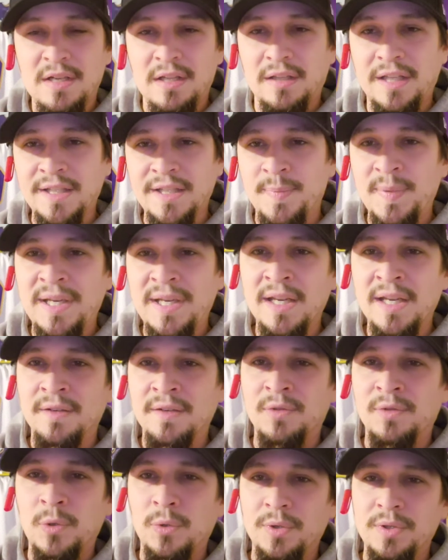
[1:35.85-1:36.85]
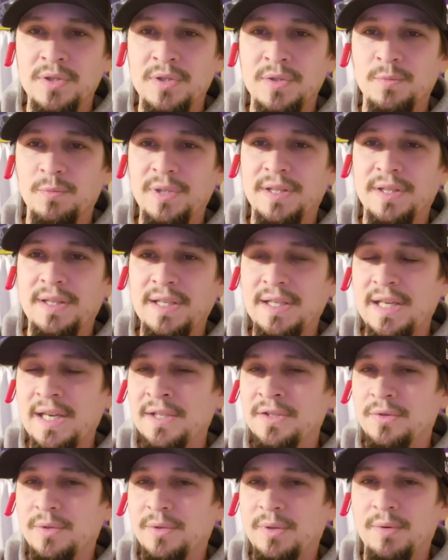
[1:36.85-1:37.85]
Let's begin, of course, with the
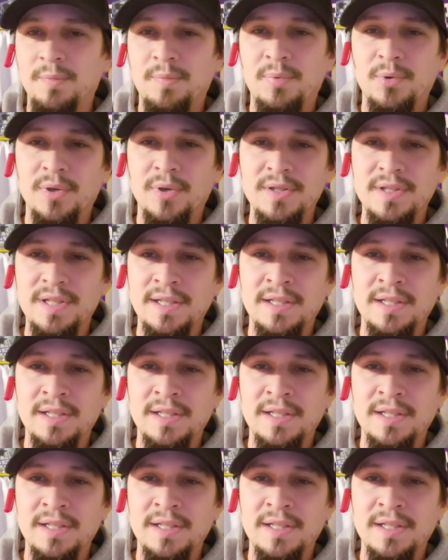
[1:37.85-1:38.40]
injury reports.